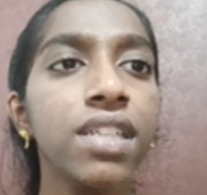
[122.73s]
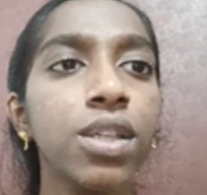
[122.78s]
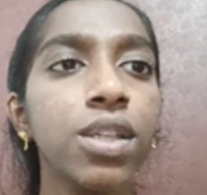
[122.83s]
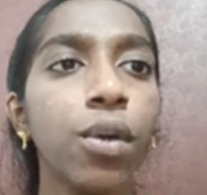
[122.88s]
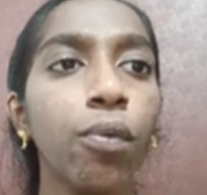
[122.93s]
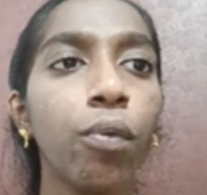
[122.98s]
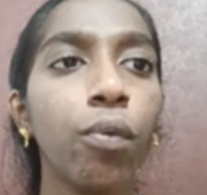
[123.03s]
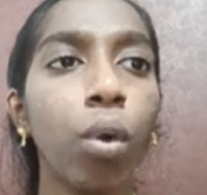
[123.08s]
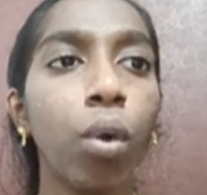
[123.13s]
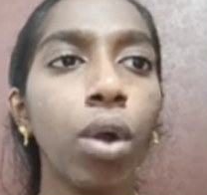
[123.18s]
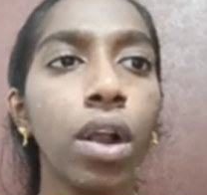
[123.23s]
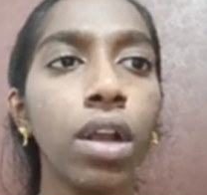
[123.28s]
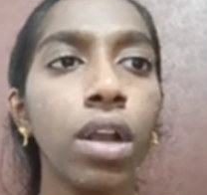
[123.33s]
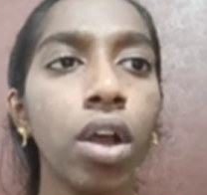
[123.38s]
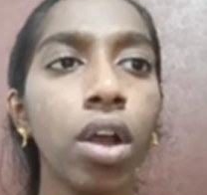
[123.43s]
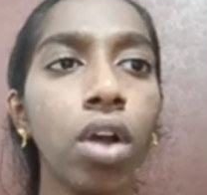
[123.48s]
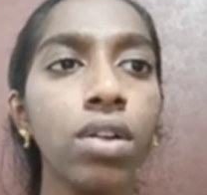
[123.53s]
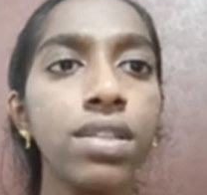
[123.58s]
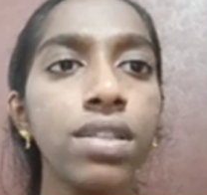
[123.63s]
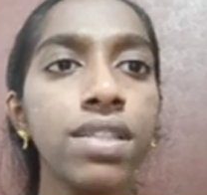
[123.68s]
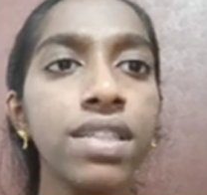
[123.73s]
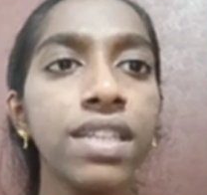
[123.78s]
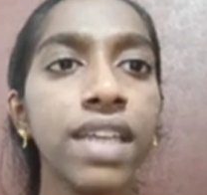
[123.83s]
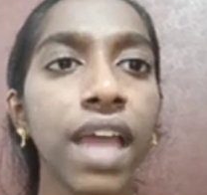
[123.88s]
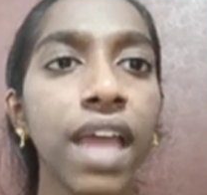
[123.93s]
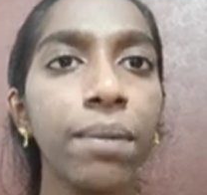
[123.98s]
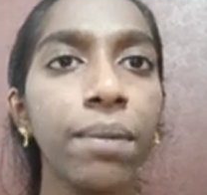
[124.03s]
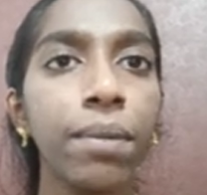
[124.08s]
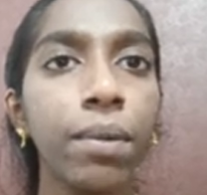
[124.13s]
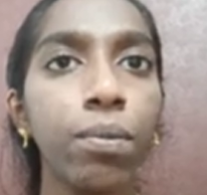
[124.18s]
of vocal cords
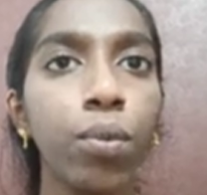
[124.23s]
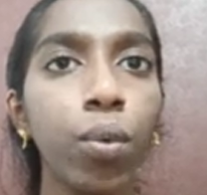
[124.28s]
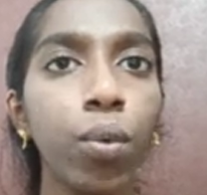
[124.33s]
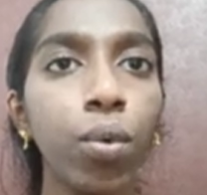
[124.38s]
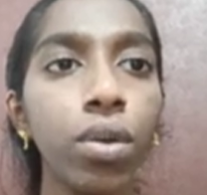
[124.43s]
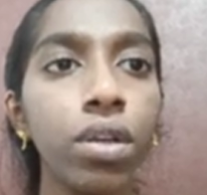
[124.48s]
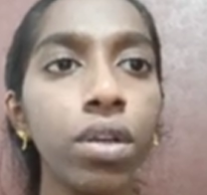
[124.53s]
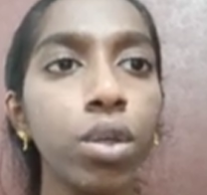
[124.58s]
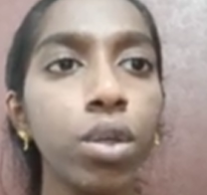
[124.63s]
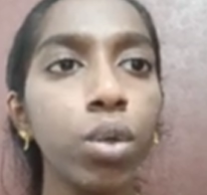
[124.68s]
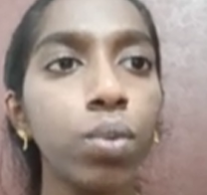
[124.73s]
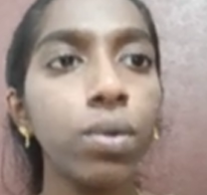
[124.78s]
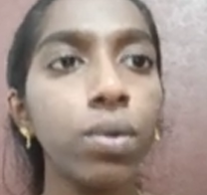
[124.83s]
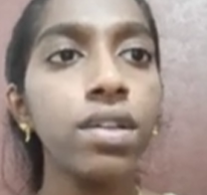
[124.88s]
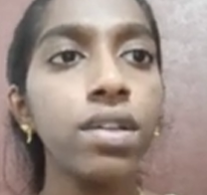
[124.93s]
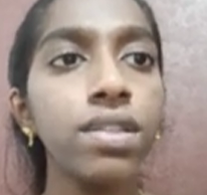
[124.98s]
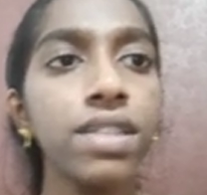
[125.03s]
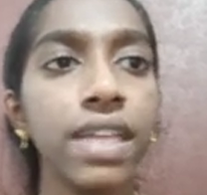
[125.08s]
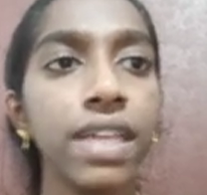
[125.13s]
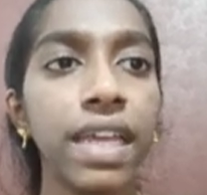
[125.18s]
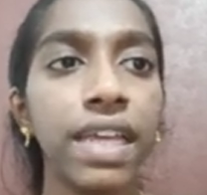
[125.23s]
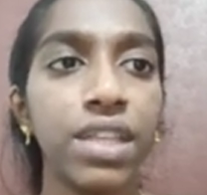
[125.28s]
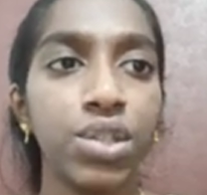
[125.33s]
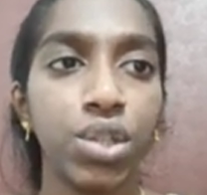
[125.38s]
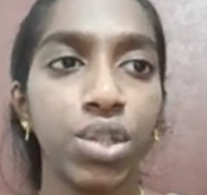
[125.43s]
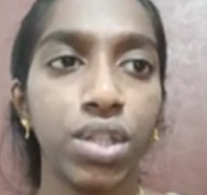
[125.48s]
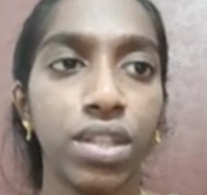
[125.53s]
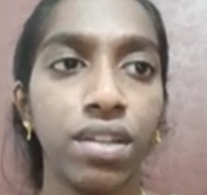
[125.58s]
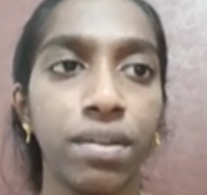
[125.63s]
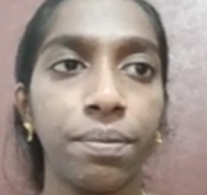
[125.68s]
can be moved towards
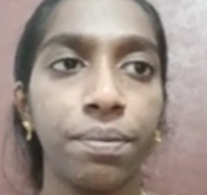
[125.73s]
each other.